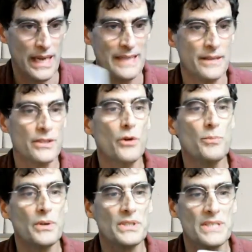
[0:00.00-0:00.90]
and the
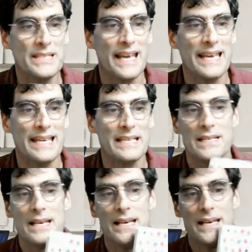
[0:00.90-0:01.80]
notebook
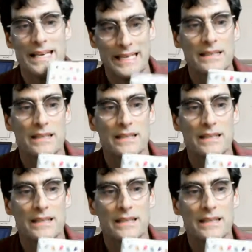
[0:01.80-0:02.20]
stays in